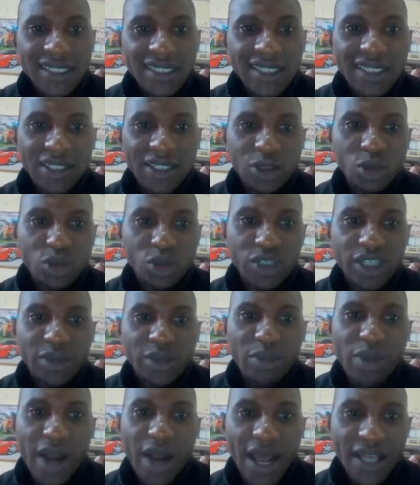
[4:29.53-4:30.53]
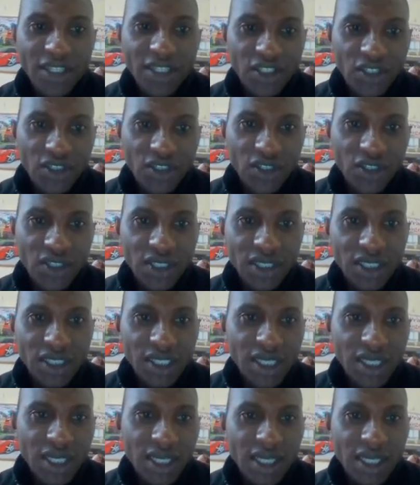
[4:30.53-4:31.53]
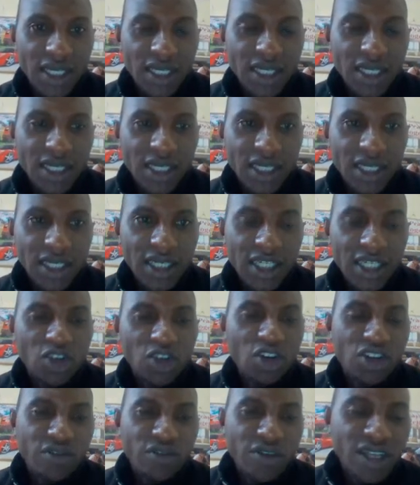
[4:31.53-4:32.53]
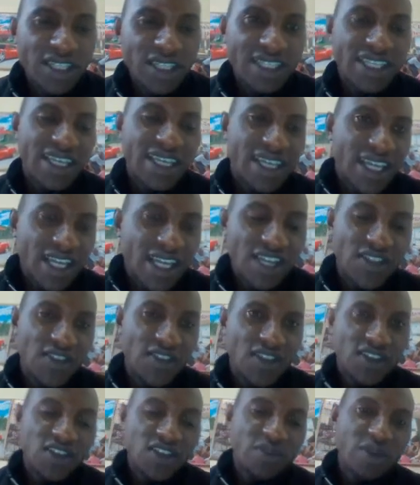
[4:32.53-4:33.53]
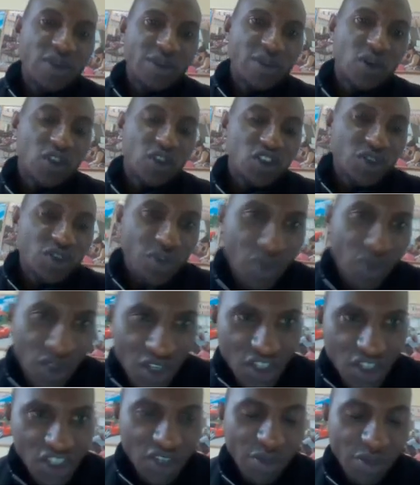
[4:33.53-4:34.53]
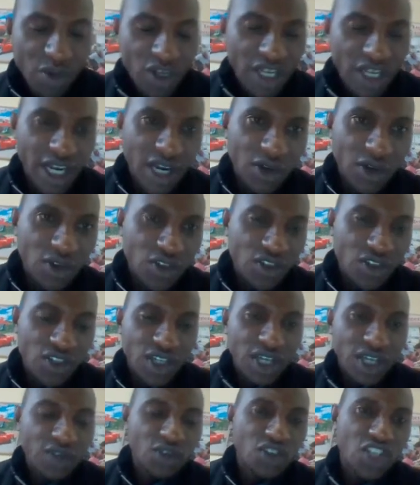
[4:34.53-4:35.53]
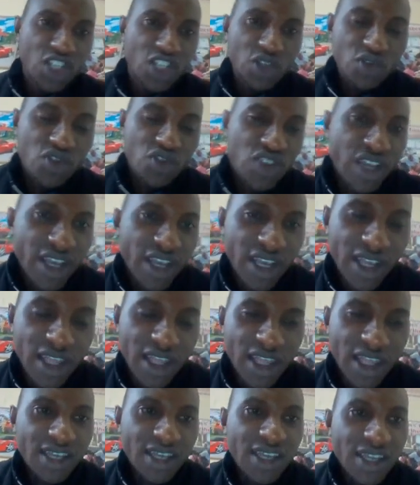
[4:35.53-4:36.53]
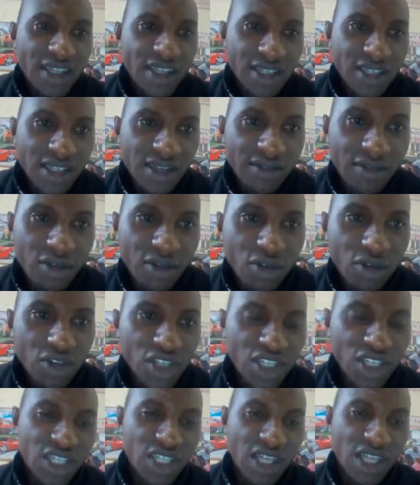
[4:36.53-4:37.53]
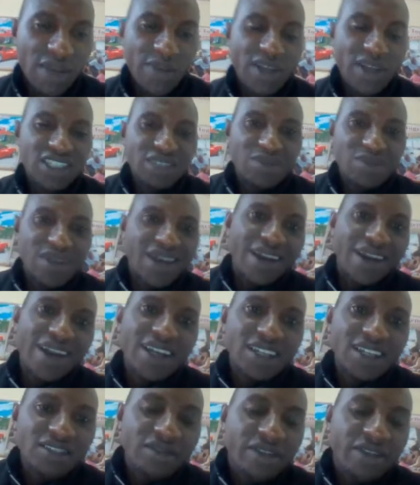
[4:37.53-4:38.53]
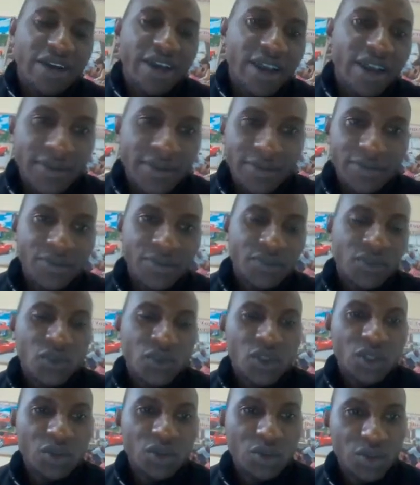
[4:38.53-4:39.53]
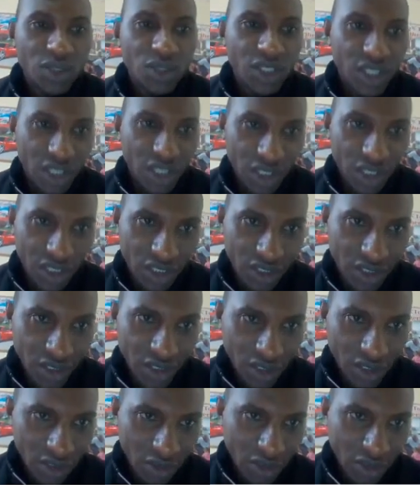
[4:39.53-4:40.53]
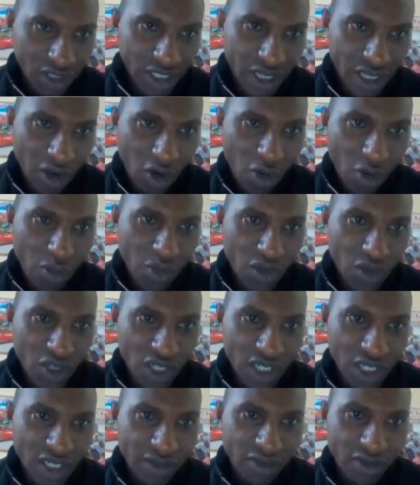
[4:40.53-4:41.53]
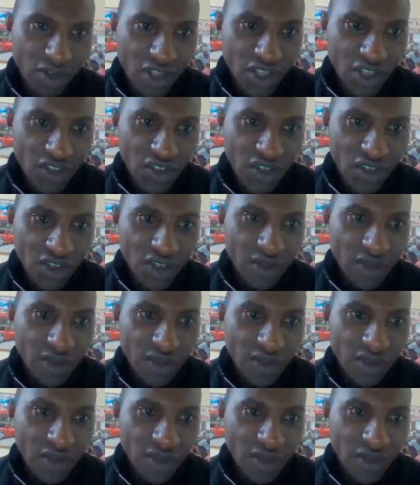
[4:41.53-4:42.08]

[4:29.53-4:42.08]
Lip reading: through the brushes. It converts the AC, simply because DC motor cannot use the AC voltage. There must be a rectifier, which is called the commutator for this case.